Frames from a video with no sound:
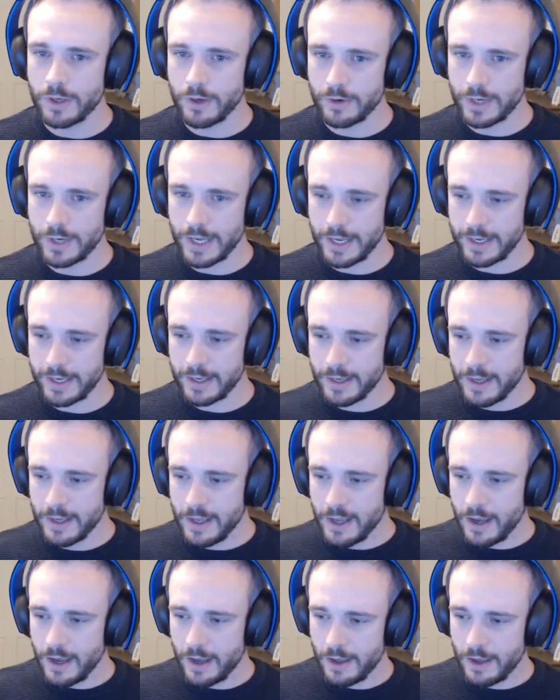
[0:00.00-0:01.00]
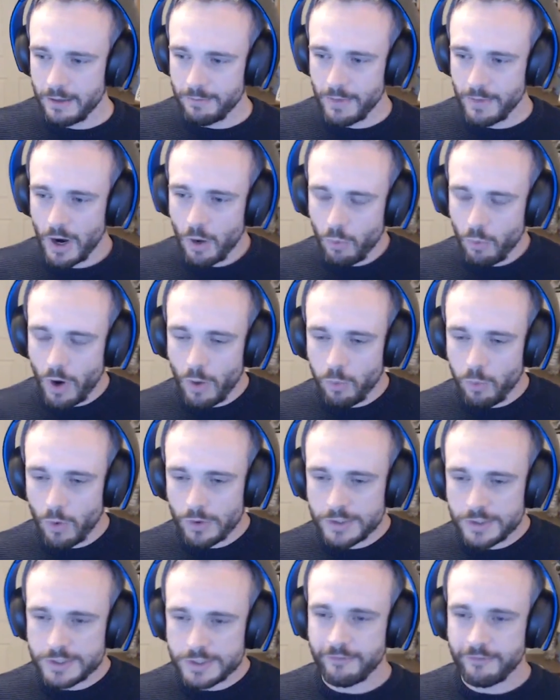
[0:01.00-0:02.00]
Okay, I
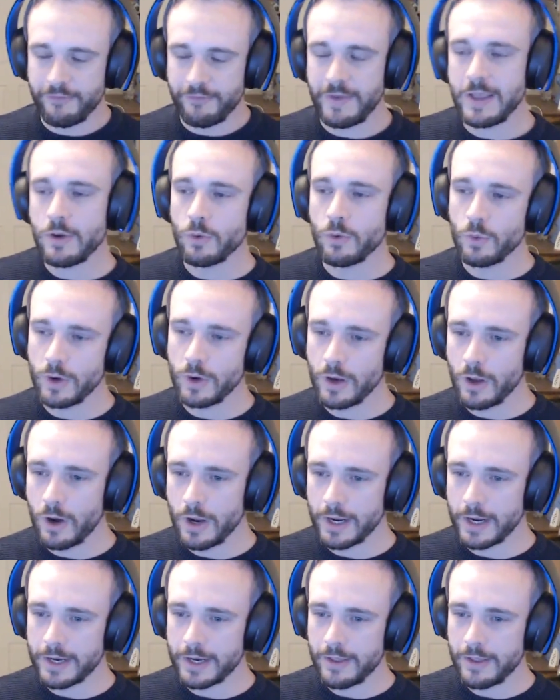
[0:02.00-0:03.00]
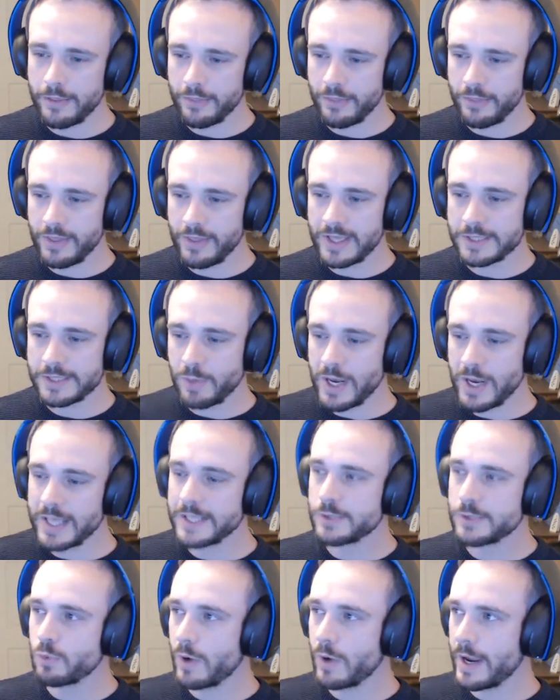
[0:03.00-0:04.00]
want to feel like this
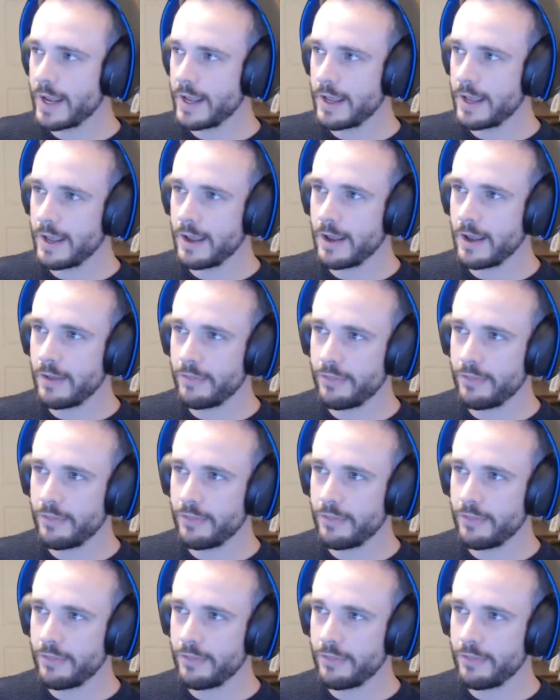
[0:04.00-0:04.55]
place where